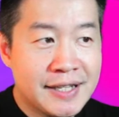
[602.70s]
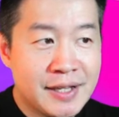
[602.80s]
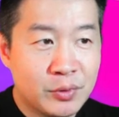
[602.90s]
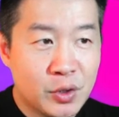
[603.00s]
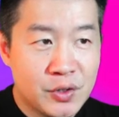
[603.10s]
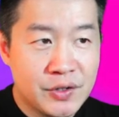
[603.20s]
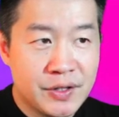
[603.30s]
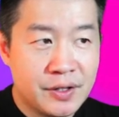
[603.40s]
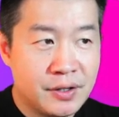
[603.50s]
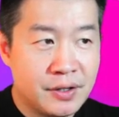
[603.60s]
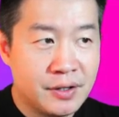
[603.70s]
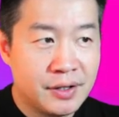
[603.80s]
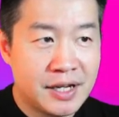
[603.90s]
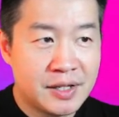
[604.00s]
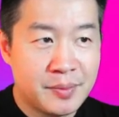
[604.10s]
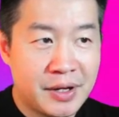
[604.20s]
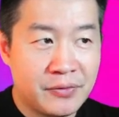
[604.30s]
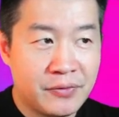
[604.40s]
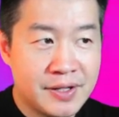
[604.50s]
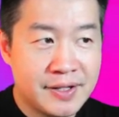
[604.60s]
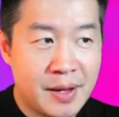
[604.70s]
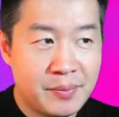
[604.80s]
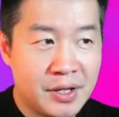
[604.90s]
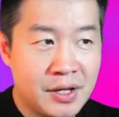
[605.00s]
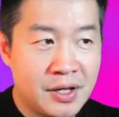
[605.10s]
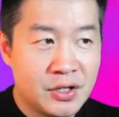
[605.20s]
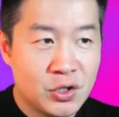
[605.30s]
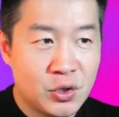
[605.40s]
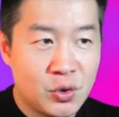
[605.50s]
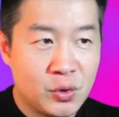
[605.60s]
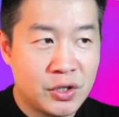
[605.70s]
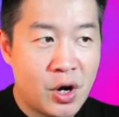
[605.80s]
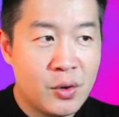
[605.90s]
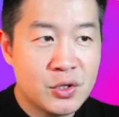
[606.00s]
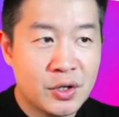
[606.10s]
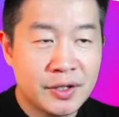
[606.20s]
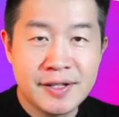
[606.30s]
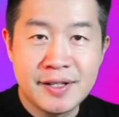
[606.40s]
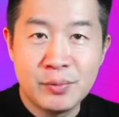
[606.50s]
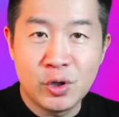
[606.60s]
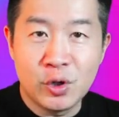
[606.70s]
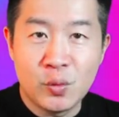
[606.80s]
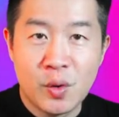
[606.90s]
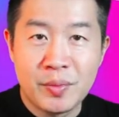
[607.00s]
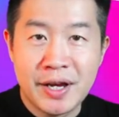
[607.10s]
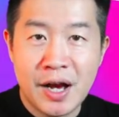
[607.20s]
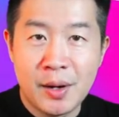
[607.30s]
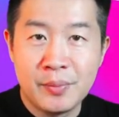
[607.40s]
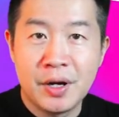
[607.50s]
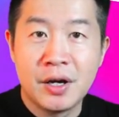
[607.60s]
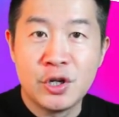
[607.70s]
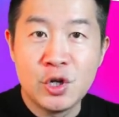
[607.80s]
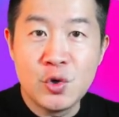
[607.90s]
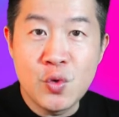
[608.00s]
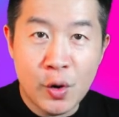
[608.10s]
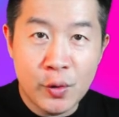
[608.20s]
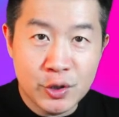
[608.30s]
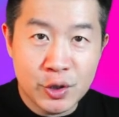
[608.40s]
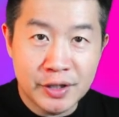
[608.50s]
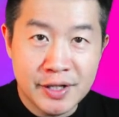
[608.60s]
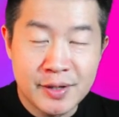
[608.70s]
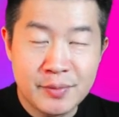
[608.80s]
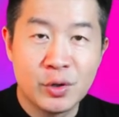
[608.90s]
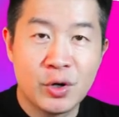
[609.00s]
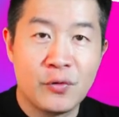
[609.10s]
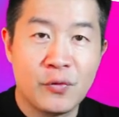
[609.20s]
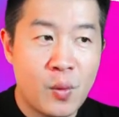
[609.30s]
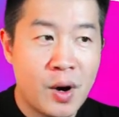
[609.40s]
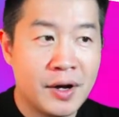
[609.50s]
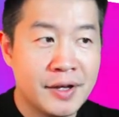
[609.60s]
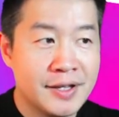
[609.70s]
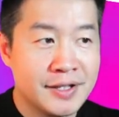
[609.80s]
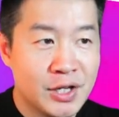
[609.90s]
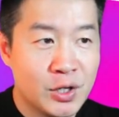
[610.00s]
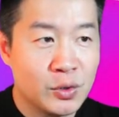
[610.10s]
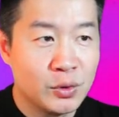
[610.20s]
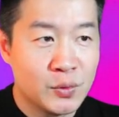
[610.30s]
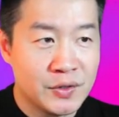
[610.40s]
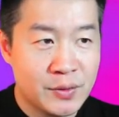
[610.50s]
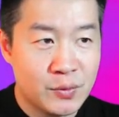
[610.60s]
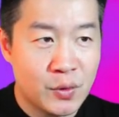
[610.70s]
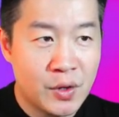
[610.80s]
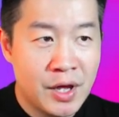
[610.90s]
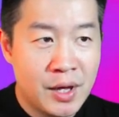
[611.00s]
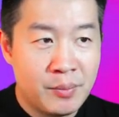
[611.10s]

the asymptotes. That is my first step. So the horizontal asymptote will become a new horizontal asymptote of y is equal to 0